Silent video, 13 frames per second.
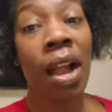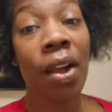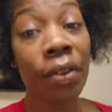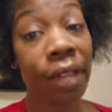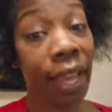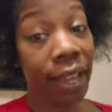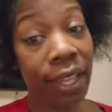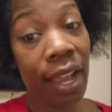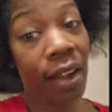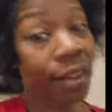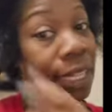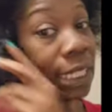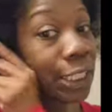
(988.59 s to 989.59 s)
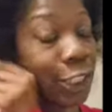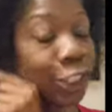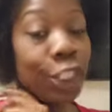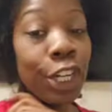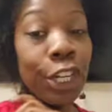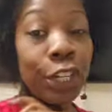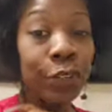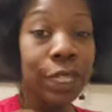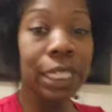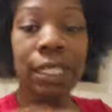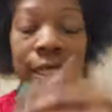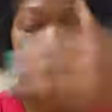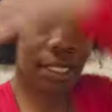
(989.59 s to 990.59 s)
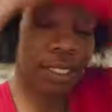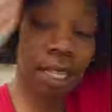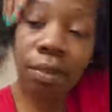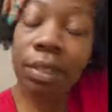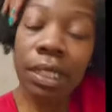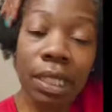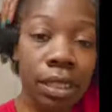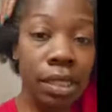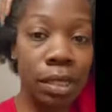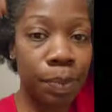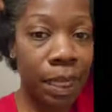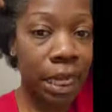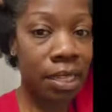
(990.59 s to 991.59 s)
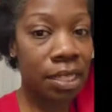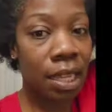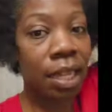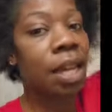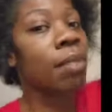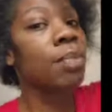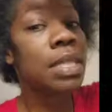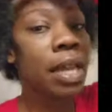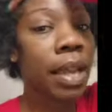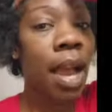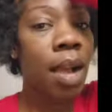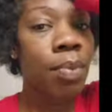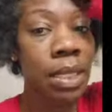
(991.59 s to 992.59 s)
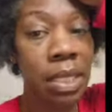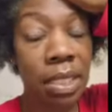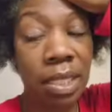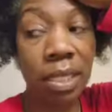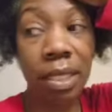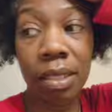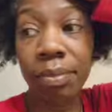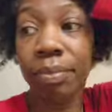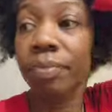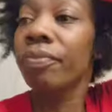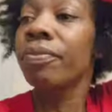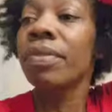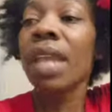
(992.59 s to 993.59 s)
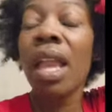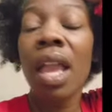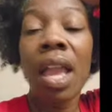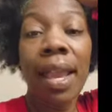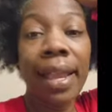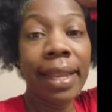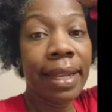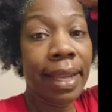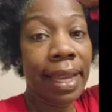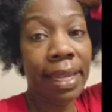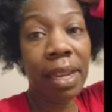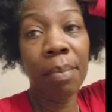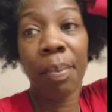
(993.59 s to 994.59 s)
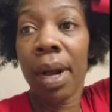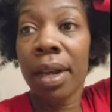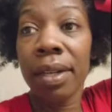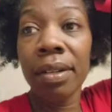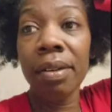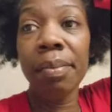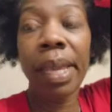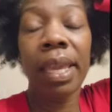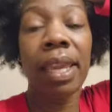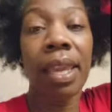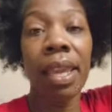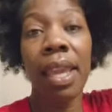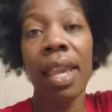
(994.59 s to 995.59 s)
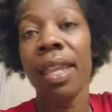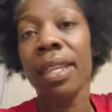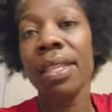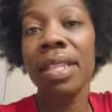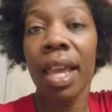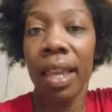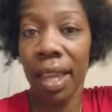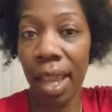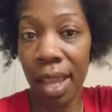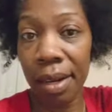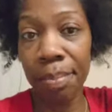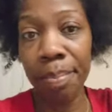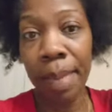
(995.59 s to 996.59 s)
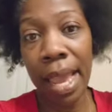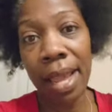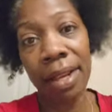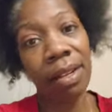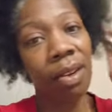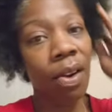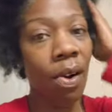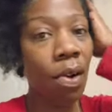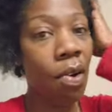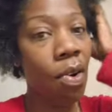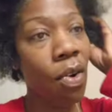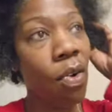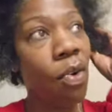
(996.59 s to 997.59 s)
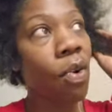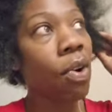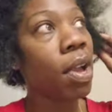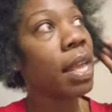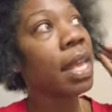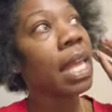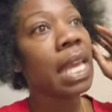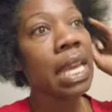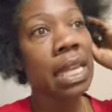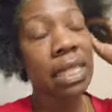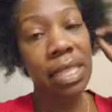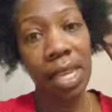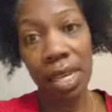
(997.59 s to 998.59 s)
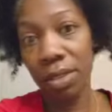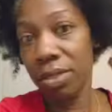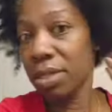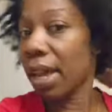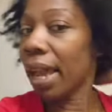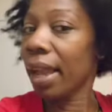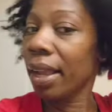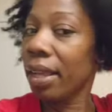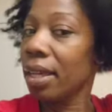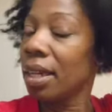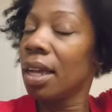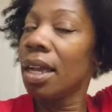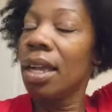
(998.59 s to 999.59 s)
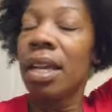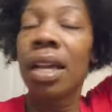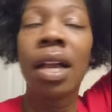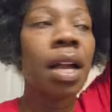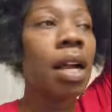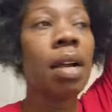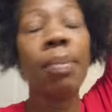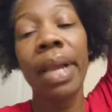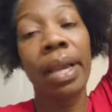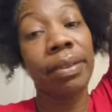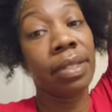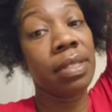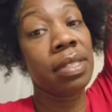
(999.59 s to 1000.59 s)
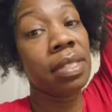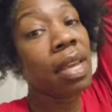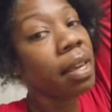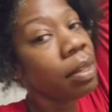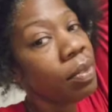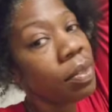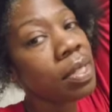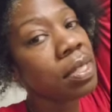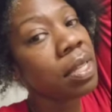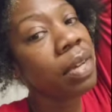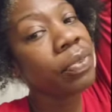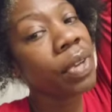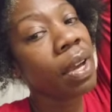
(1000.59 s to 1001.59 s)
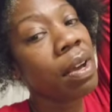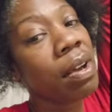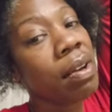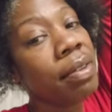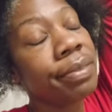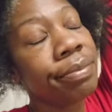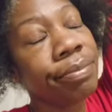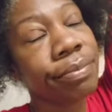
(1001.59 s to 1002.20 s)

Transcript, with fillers: Okay, y'all, it's your girl. Like, listen, don't look at this because, like, I went to sleep and I had that bonnet on my head and it's like kind of matted all down. So I'm gonna have to detangle this stuff, y'all.